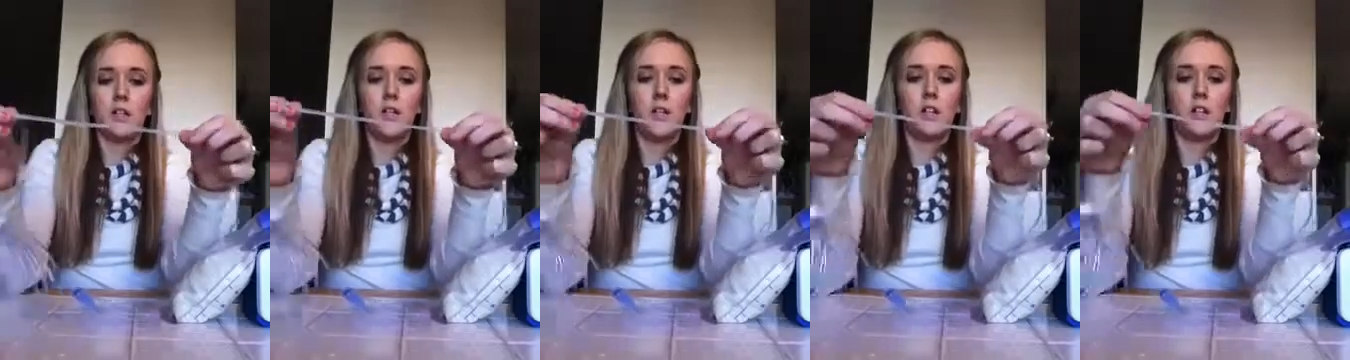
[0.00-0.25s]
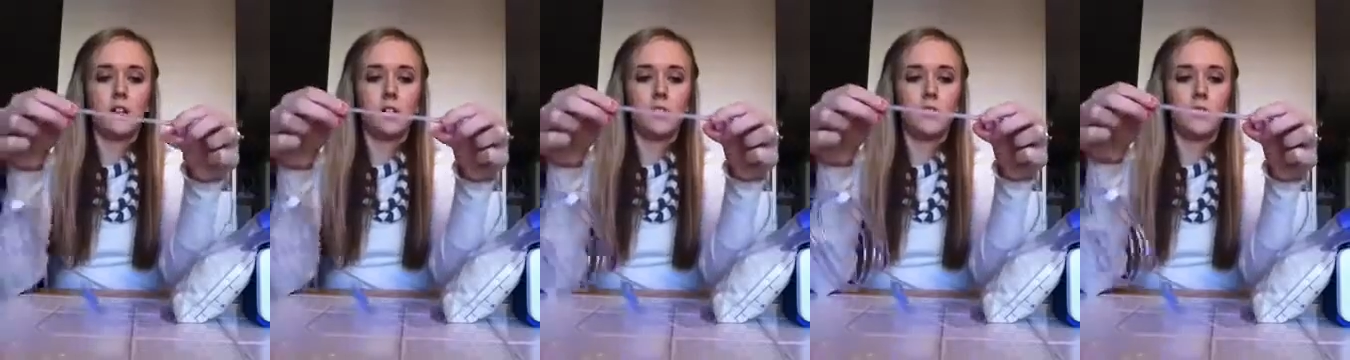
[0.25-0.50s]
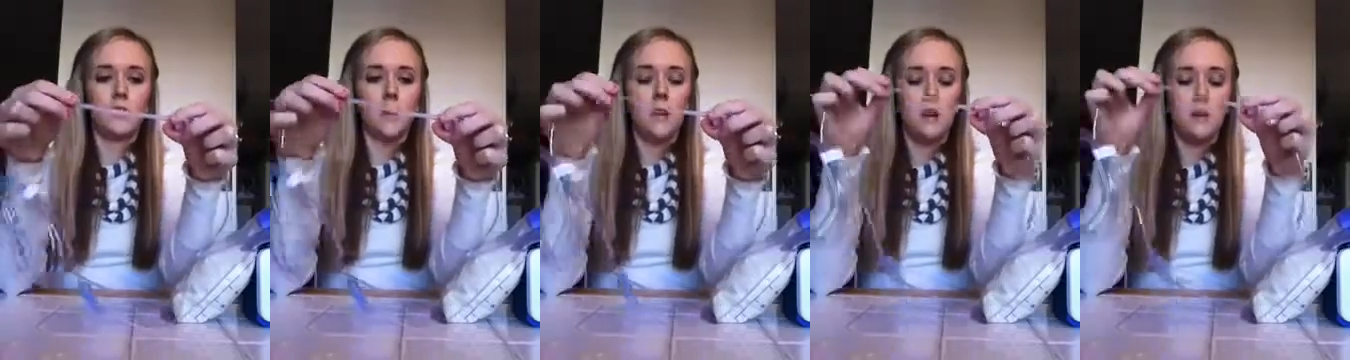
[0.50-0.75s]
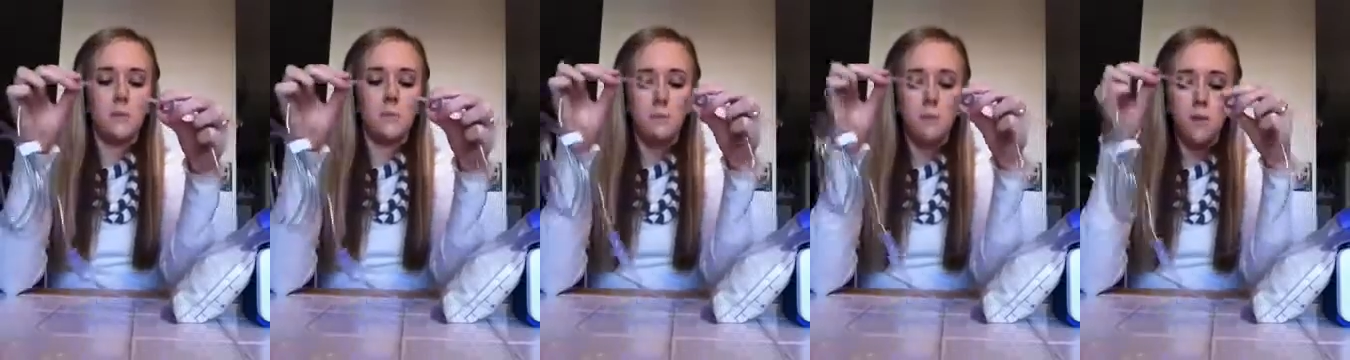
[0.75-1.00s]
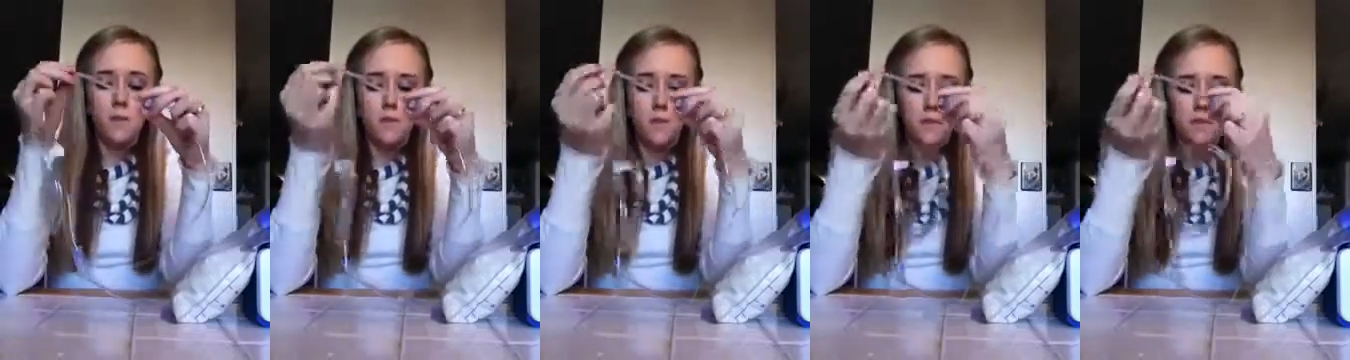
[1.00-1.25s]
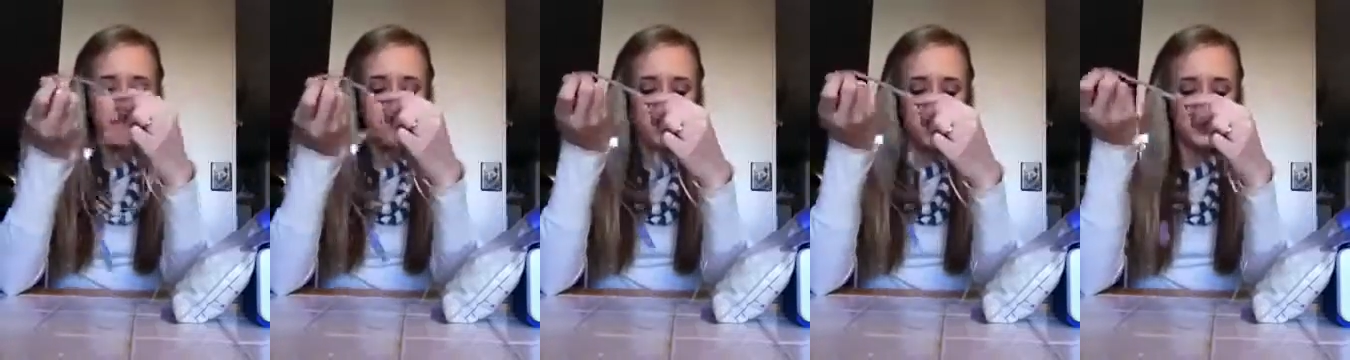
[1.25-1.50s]
And one
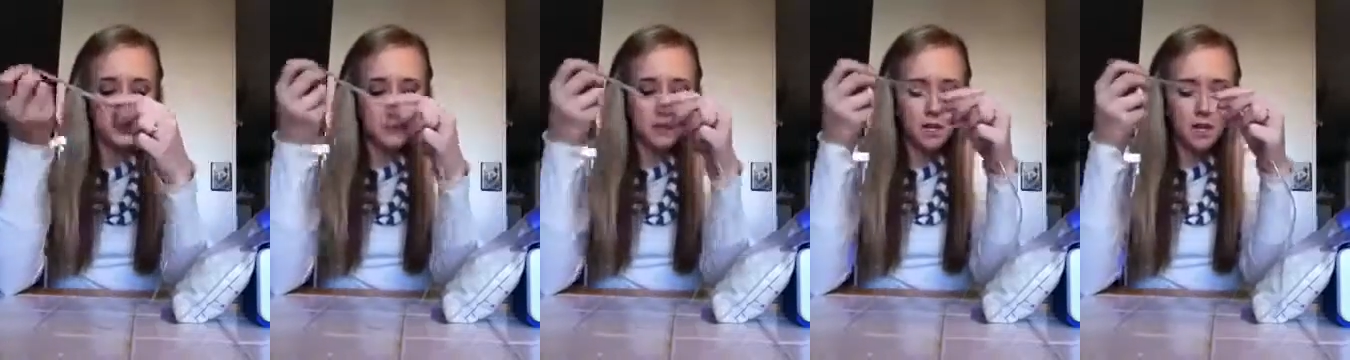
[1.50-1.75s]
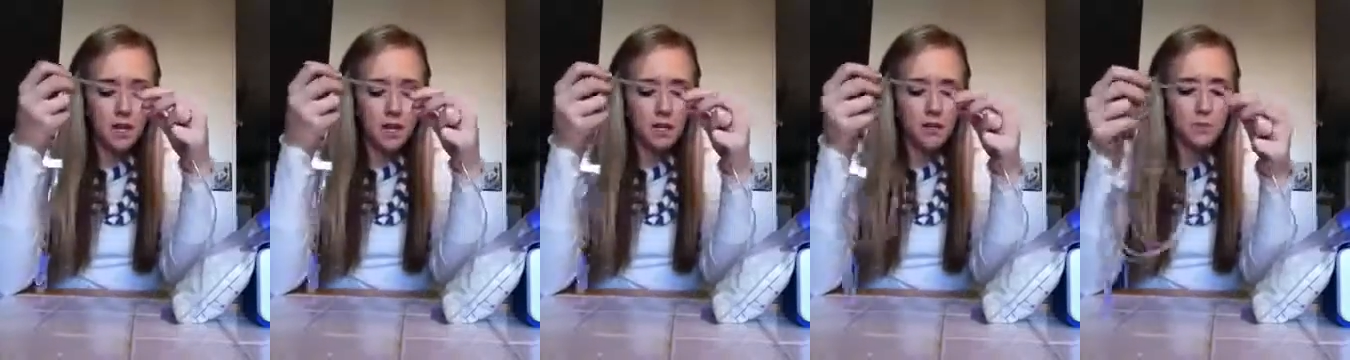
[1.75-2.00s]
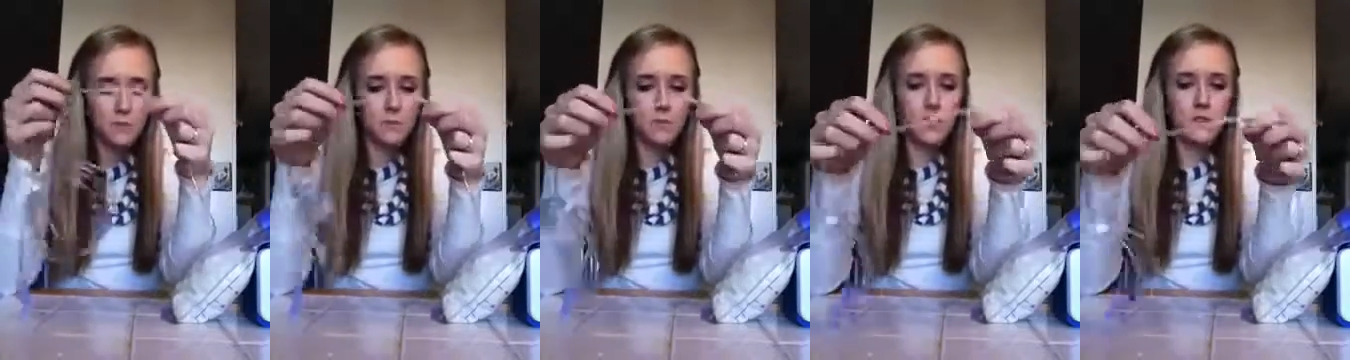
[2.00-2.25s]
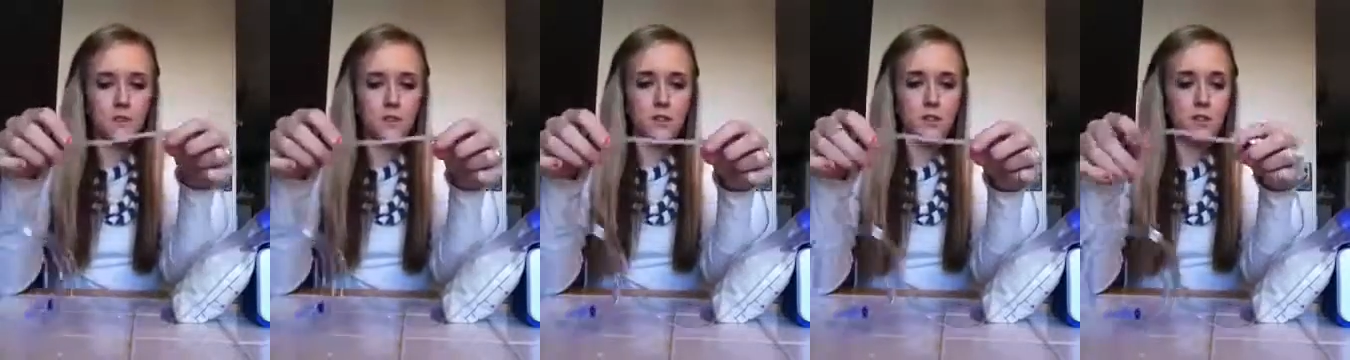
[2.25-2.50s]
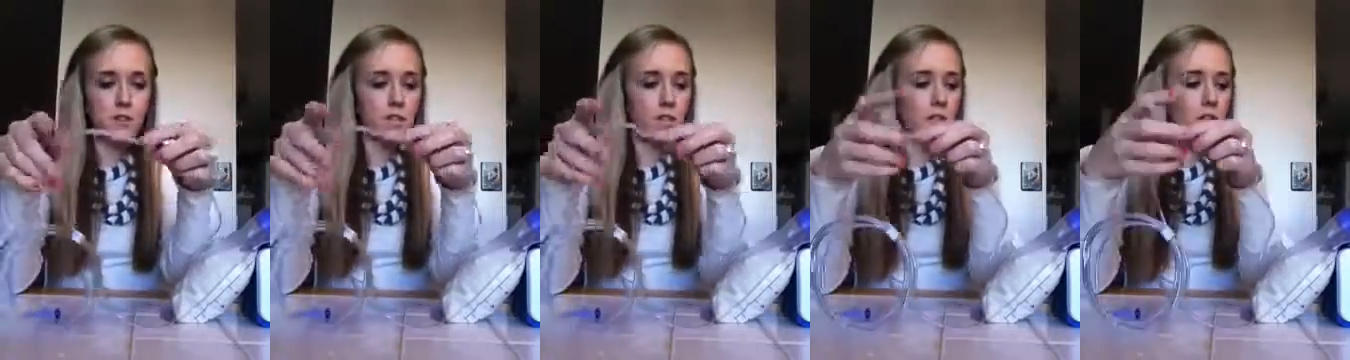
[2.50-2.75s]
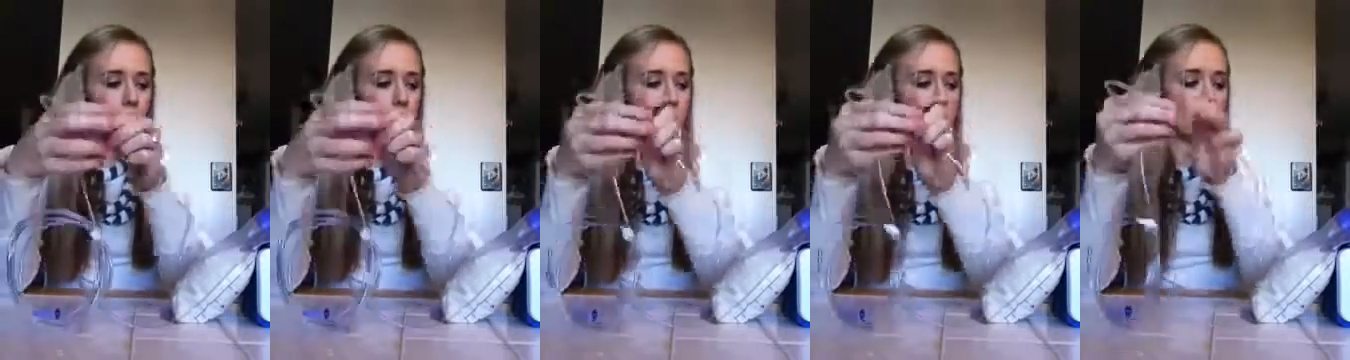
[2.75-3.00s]
thing too, when I was
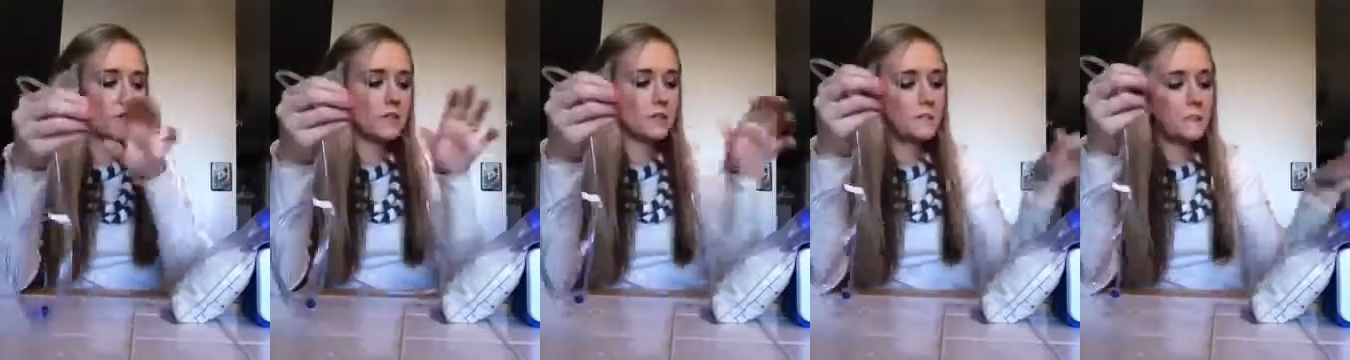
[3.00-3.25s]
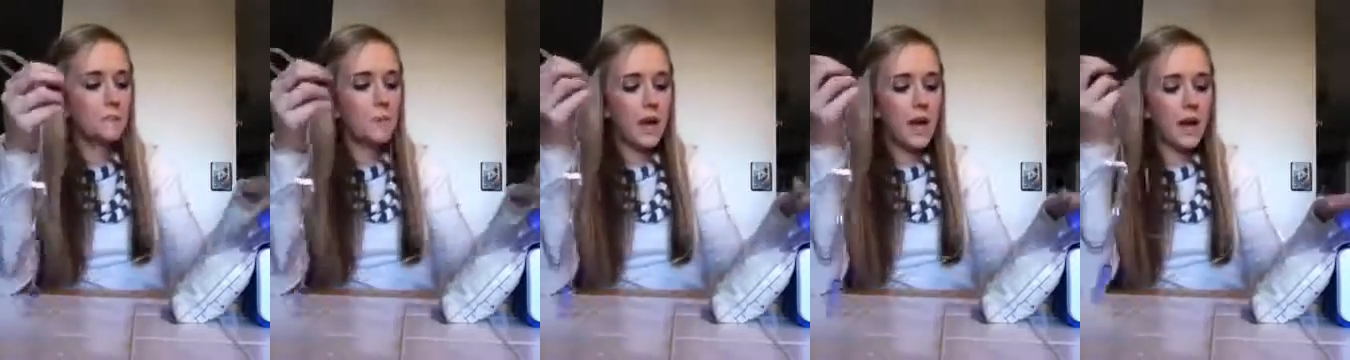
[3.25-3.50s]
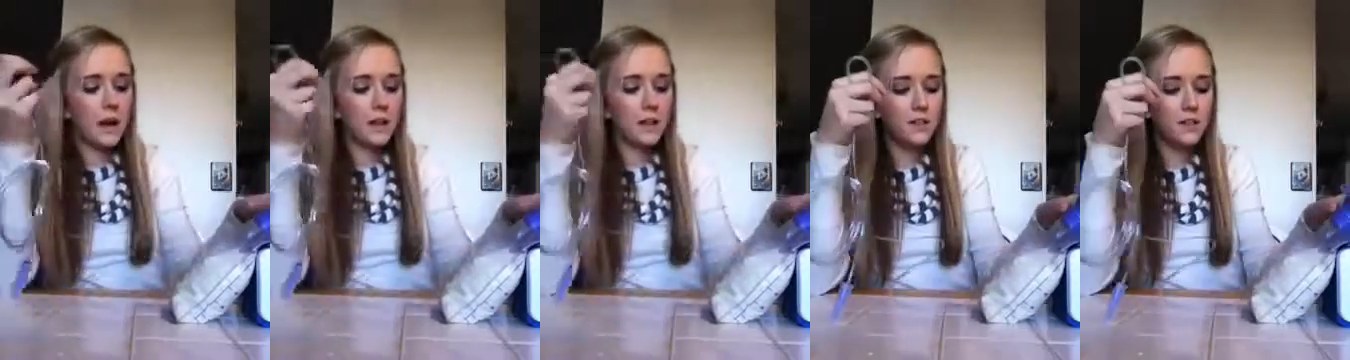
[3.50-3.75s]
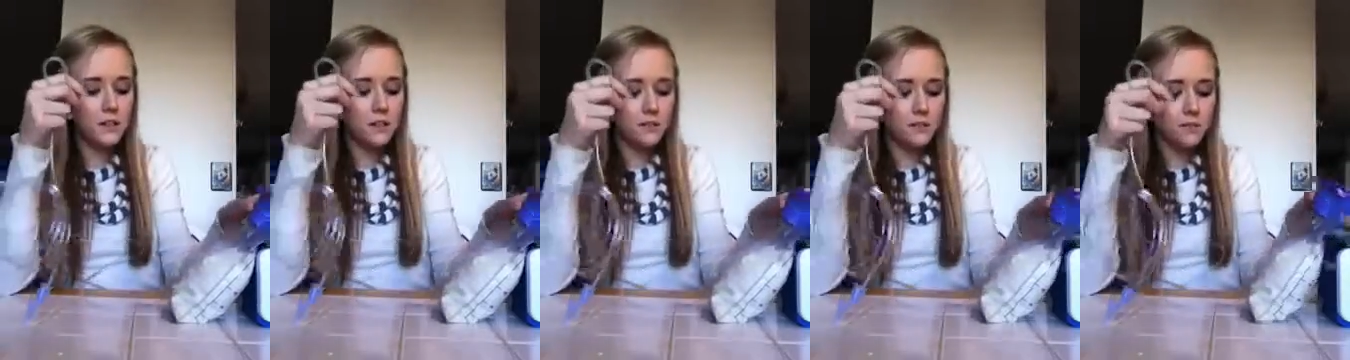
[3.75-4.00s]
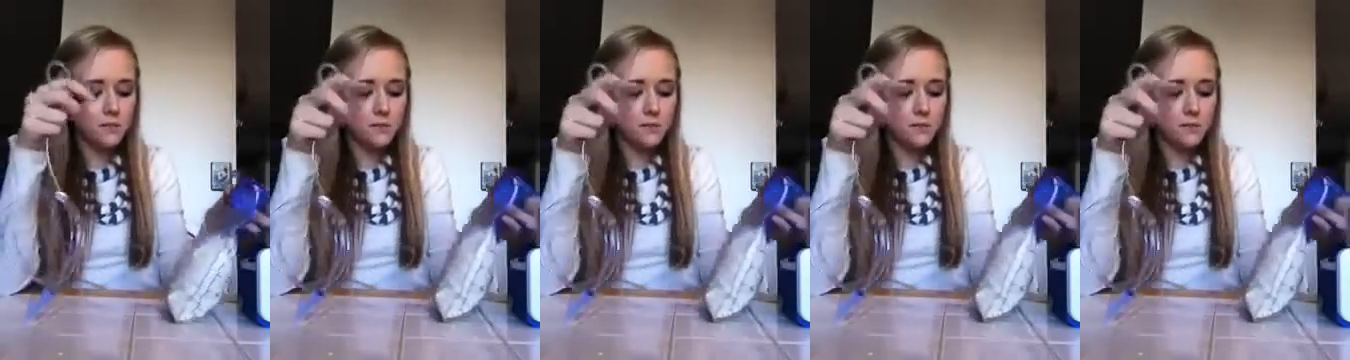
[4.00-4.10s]
learning this bag,